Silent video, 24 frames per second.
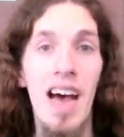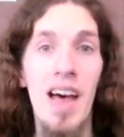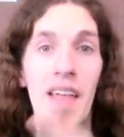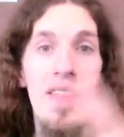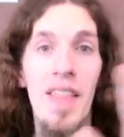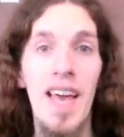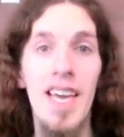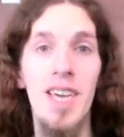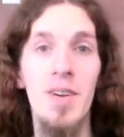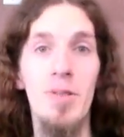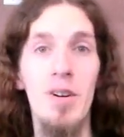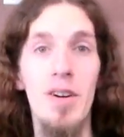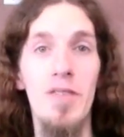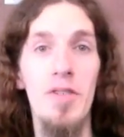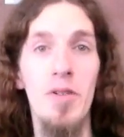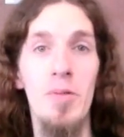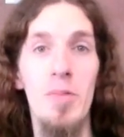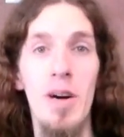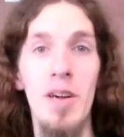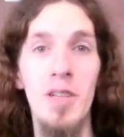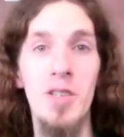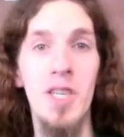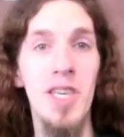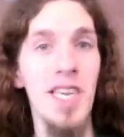Thank you all for
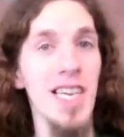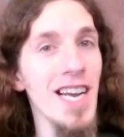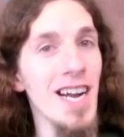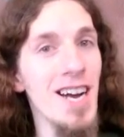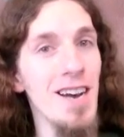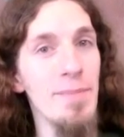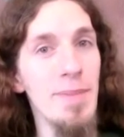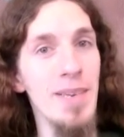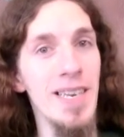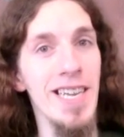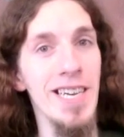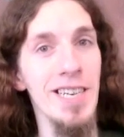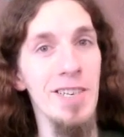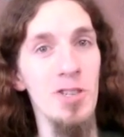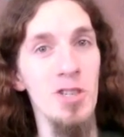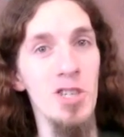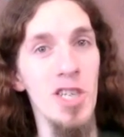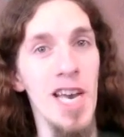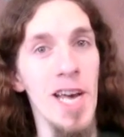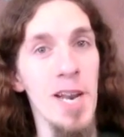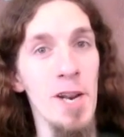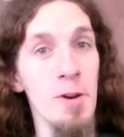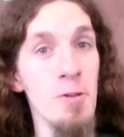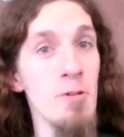watching. I've been Decker
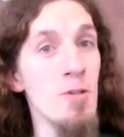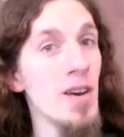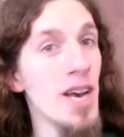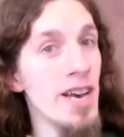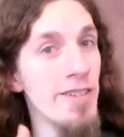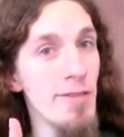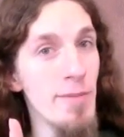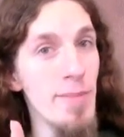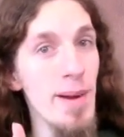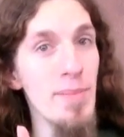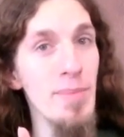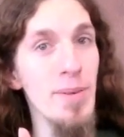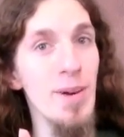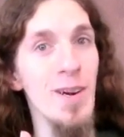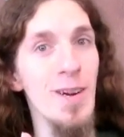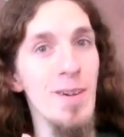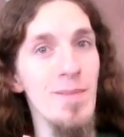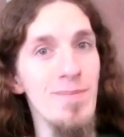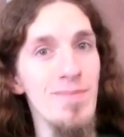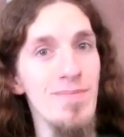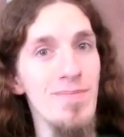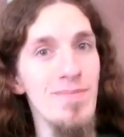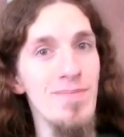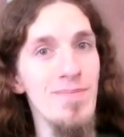Shado. And remember,
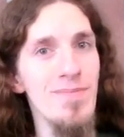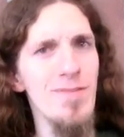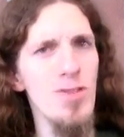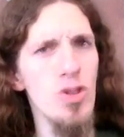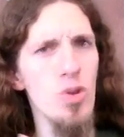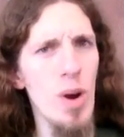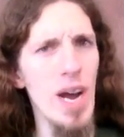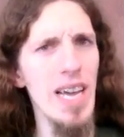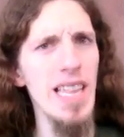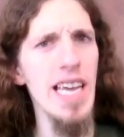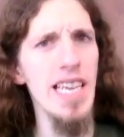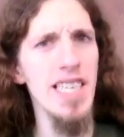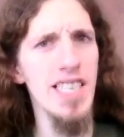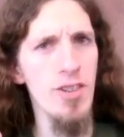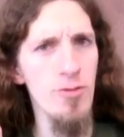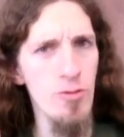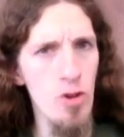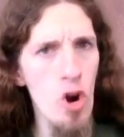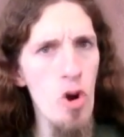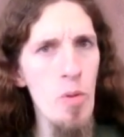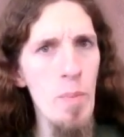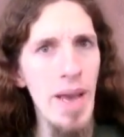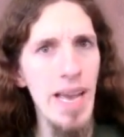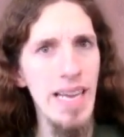Twilight's a
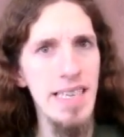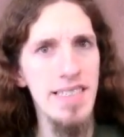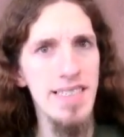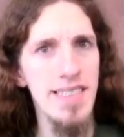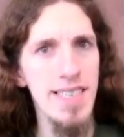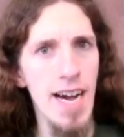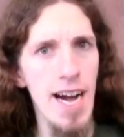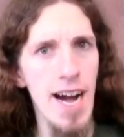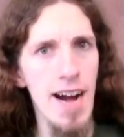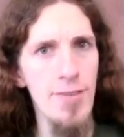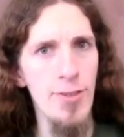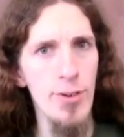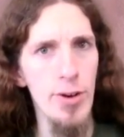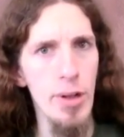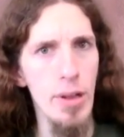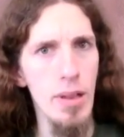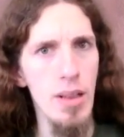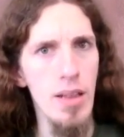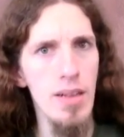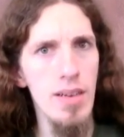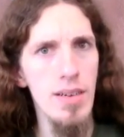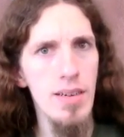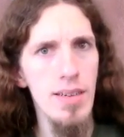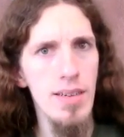romance
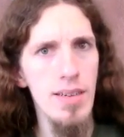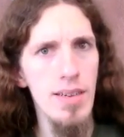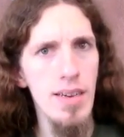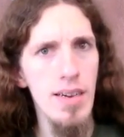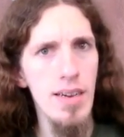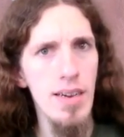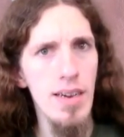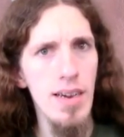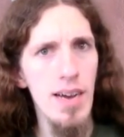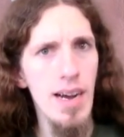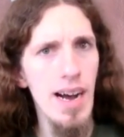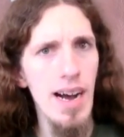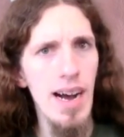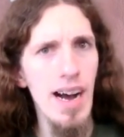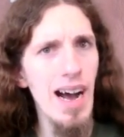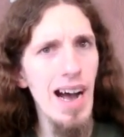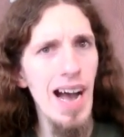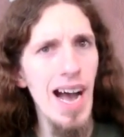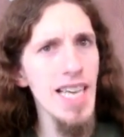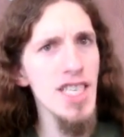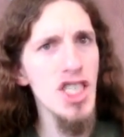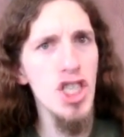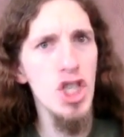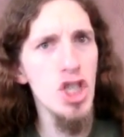novel.
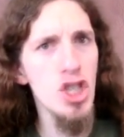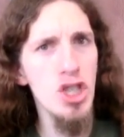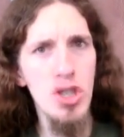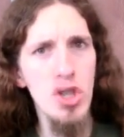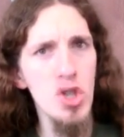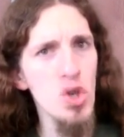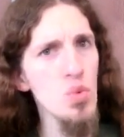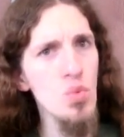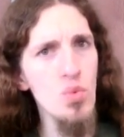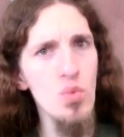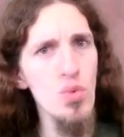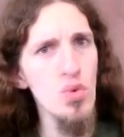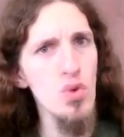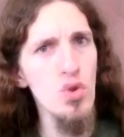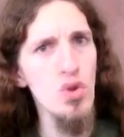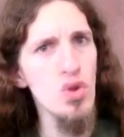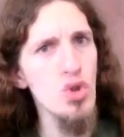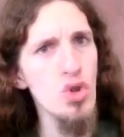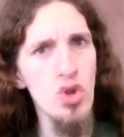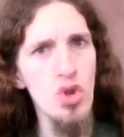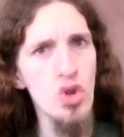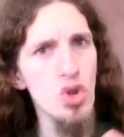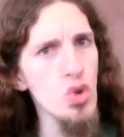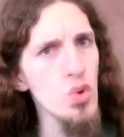I don't
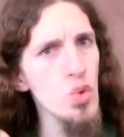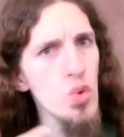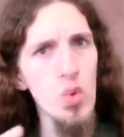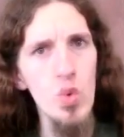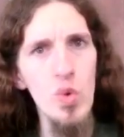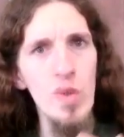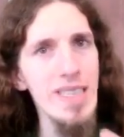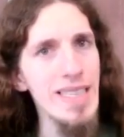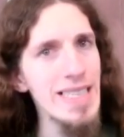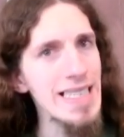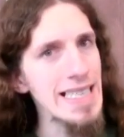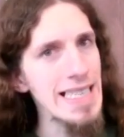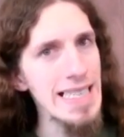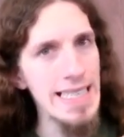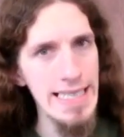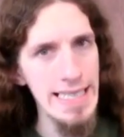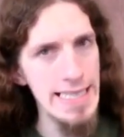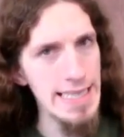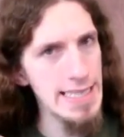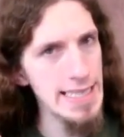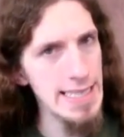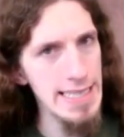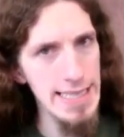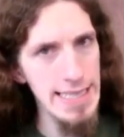do
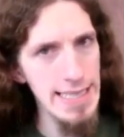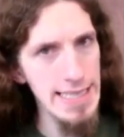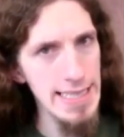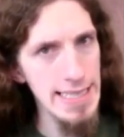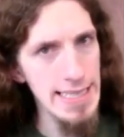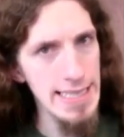that.